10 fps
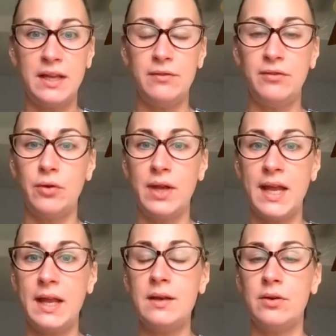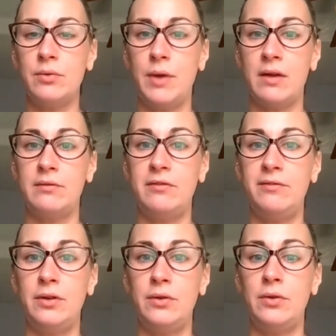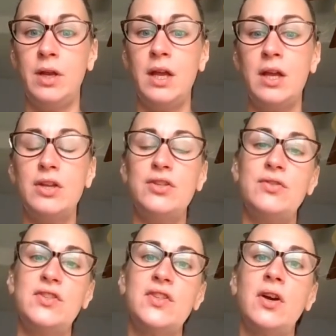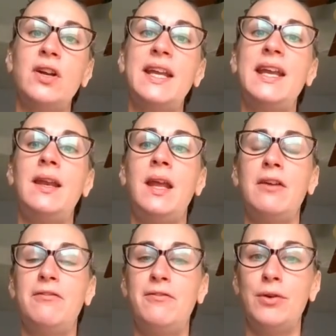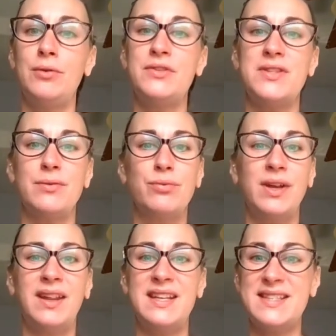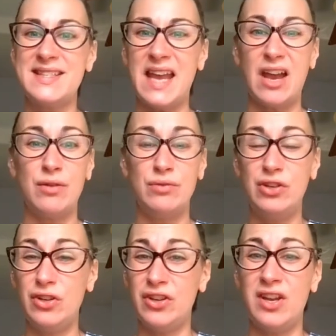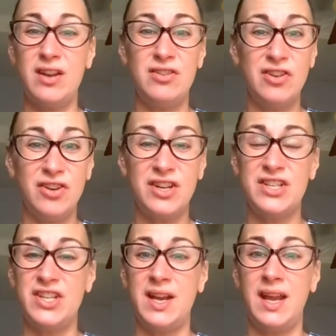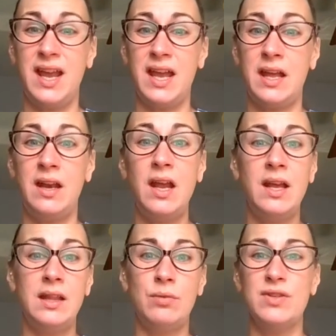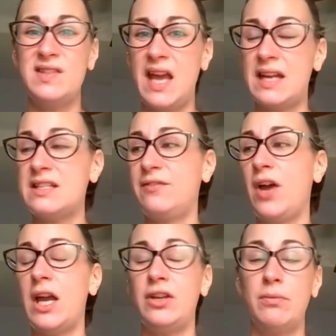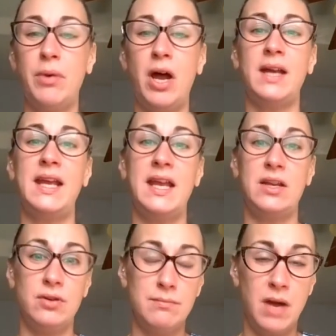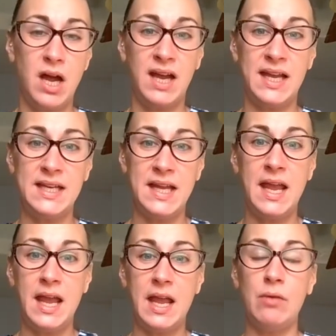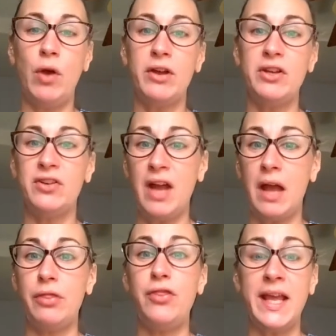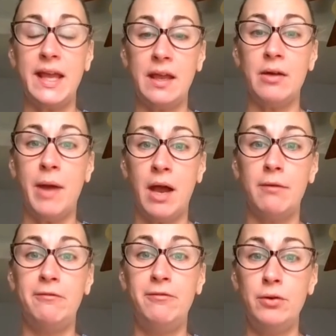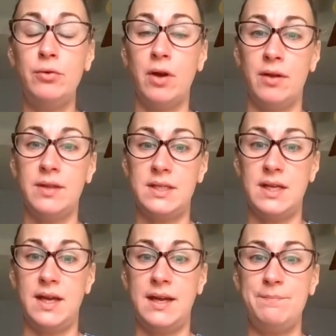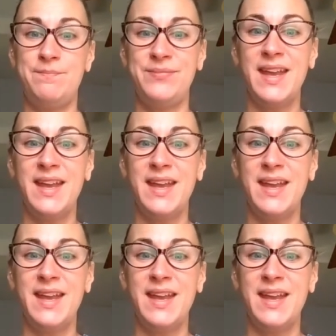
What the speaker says: you've created around food, to start eating foods that really sound good and nourishing and that will satisfy your body and your mind, and where you're not thinking about food all the time.